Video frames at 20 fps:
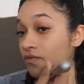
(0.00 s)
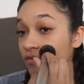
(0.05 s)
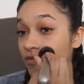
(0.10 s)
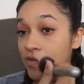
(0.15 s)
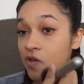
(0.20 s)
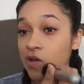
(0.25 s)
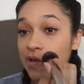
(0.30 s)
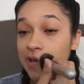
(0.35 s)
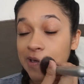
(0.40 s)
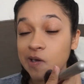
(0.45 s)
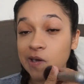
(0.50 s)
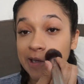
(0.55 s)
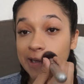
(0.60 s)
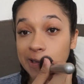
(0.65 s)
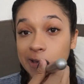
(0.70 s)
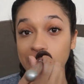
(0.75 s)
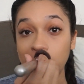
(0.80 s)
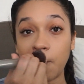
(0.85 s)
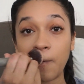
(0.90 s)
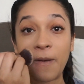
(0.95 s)
very
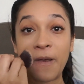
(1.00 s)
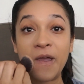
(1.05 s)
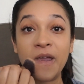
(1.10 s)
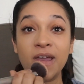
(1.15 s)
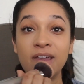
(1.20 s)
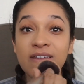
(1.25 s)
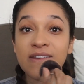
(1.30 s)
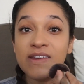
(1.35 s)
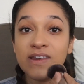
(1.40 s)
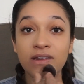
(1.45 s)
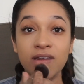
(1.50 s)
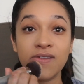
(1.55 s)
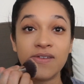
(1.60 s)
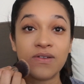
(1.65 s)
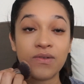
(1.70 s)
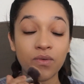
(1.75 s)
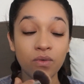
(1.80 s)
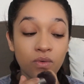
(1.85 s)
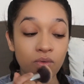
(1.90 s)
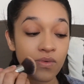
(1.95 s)
nice and
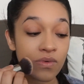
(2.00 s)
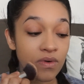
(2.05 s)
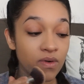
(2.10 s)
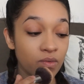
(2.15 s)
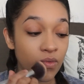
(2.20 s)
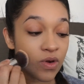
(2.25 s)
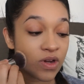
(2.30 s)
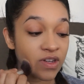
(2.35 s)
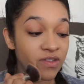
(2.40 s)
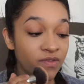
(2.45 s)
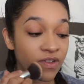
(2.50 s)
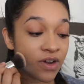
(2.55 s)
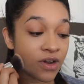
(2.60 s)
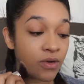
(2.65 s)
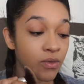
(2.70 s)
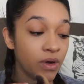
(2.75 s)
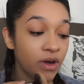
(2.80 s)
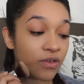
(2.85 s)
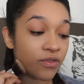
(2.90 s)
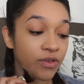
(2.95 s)
works very
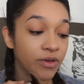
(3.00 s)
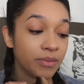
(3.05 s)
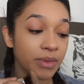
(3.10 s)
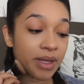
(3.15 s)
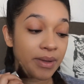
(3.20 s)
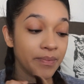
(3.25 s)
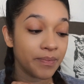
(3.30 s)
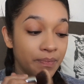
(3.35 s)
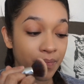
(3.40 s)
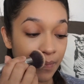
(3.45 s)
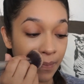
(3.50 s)
well for me.